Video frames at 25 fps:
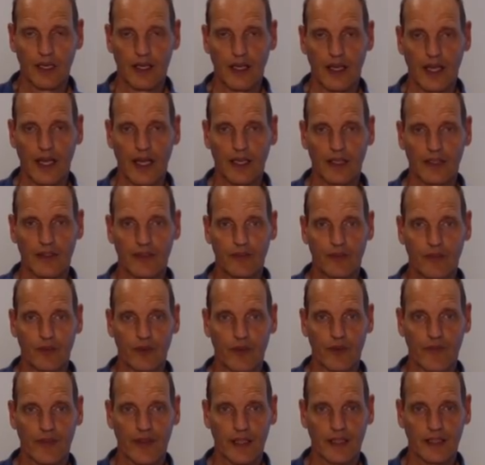and
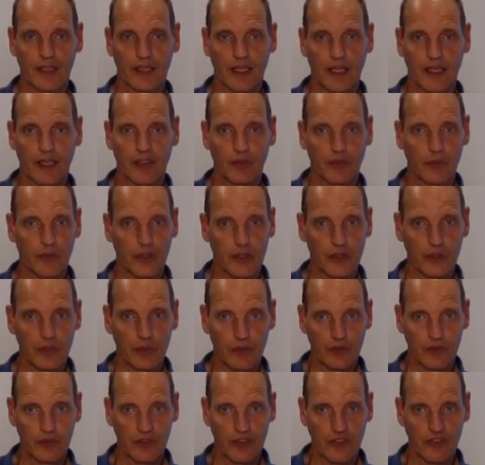for that case we
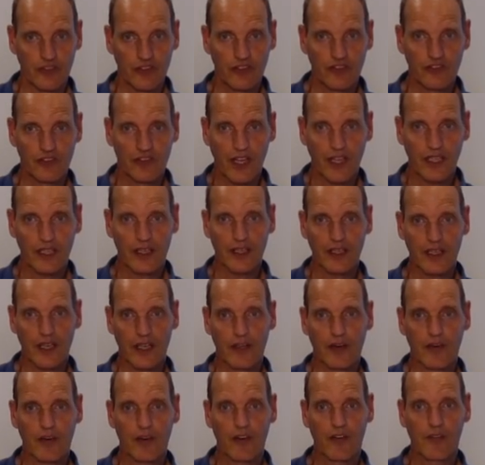use the standard
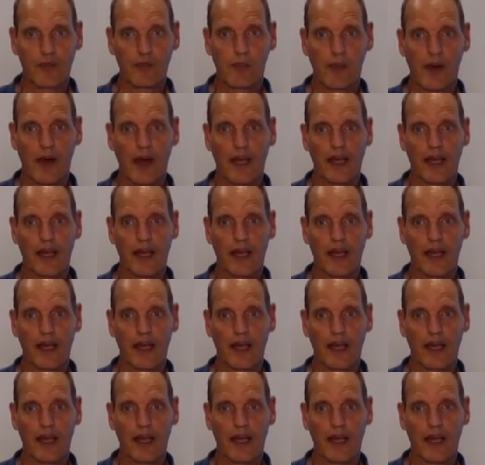error of pi